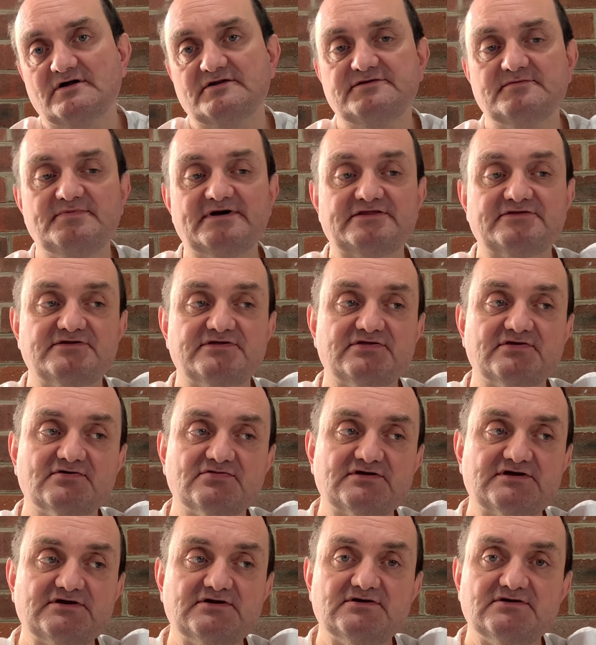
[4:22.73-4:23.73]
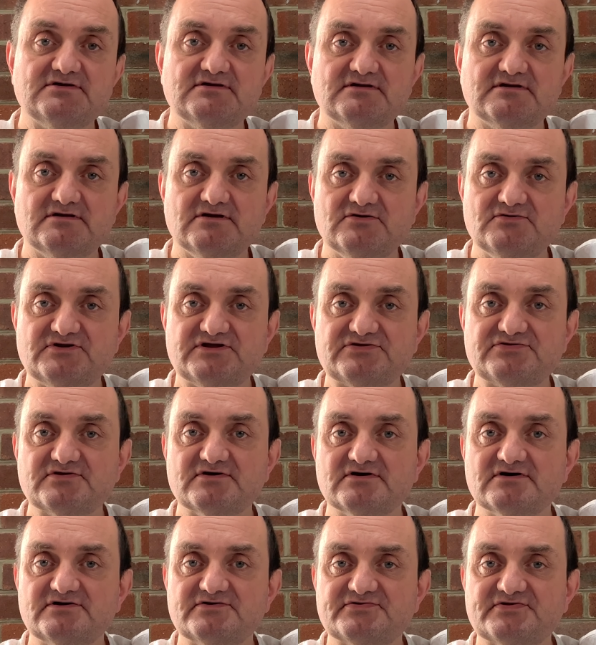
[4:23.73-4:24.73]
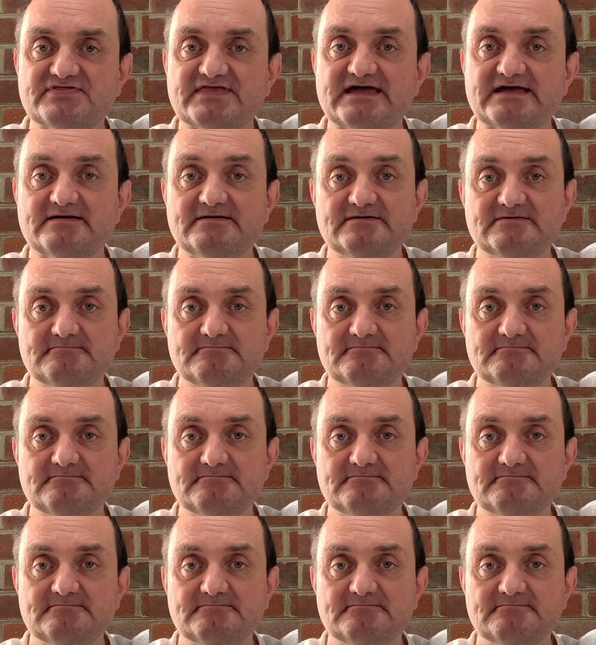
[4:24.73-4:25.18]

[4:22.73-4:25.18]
depending on the unit size and that.